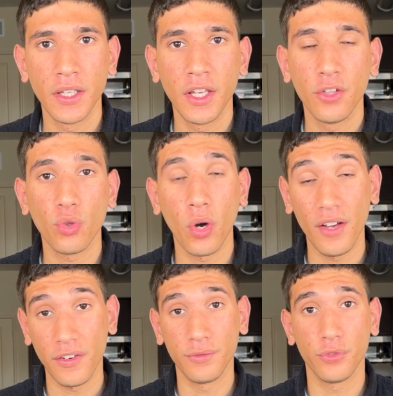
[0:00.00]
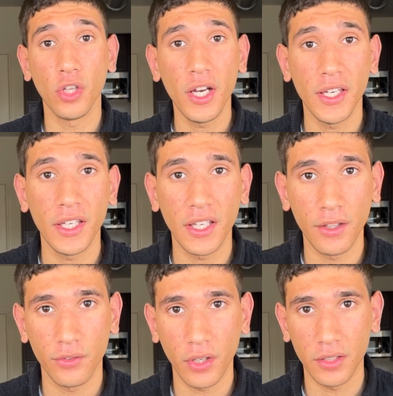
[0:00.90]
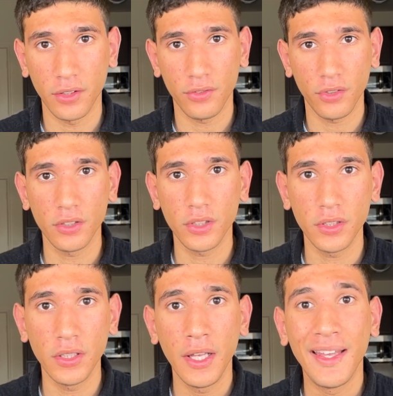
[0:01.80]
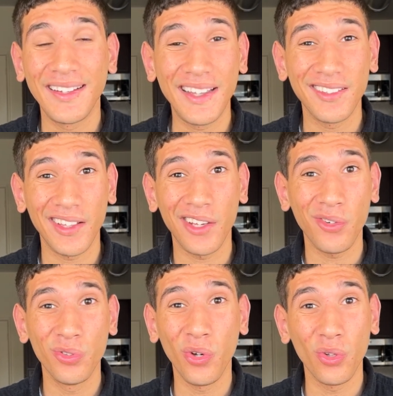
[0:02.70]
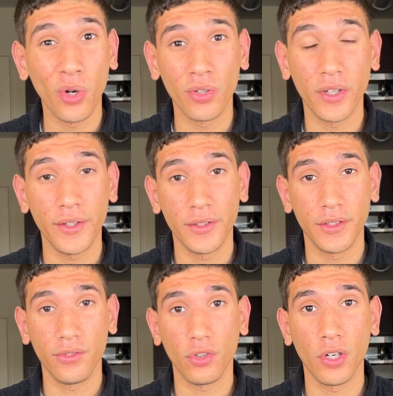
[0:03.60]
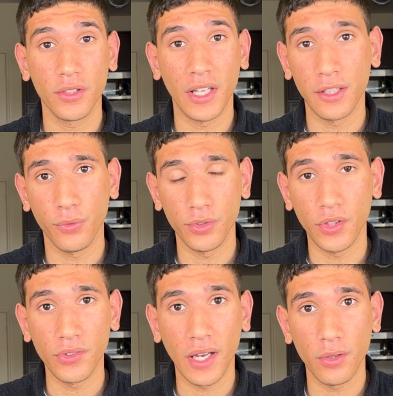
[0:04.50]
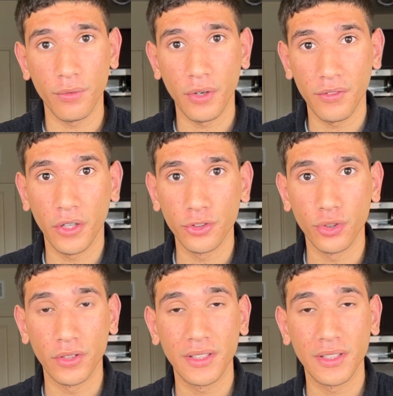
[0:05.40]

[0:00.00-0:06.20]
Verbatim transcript: So if I'm flying inside the circle, class echo no longer start at 14,500.